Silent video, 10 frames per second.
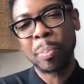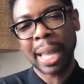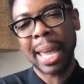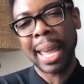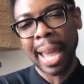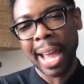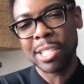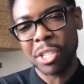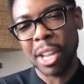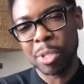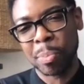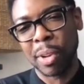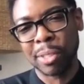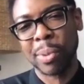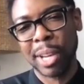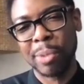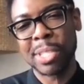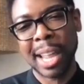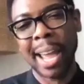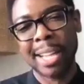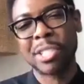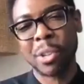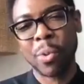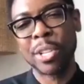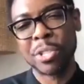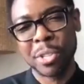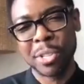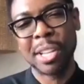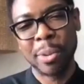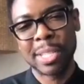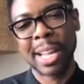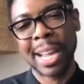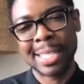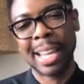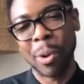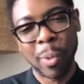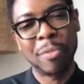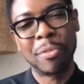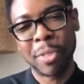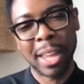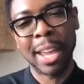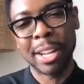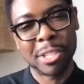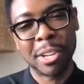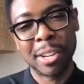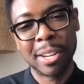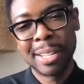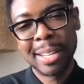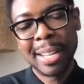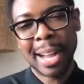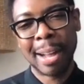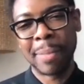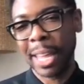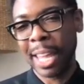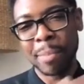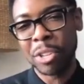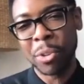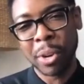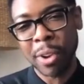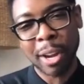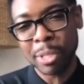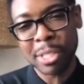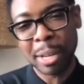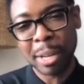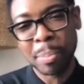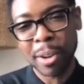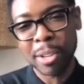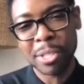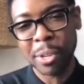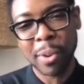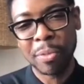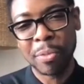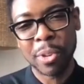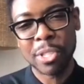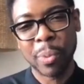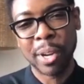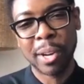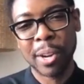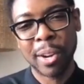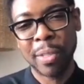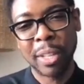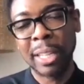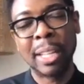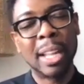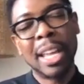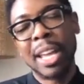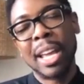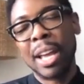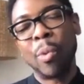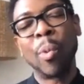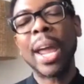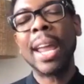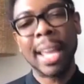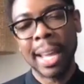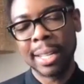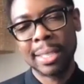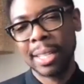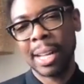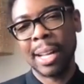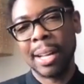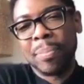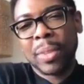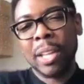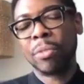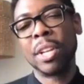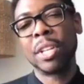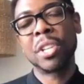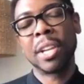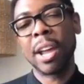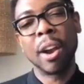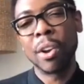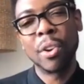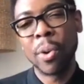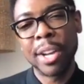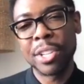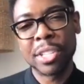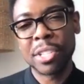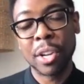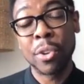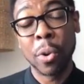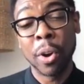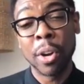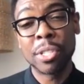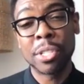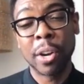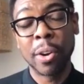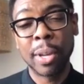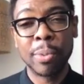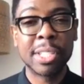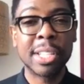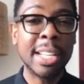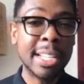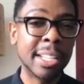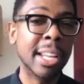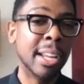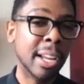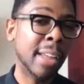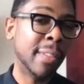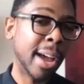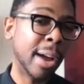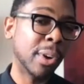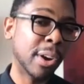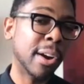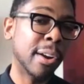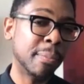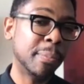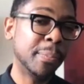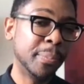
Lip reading: playing as James Baldwin. It was to ask the questions that he was asking and wait for the answer. They gave me two incredible scene partners, the great Forrest Whitaker and the radiant Ilfina Shadera, who I just adore. So it was easy in that regard.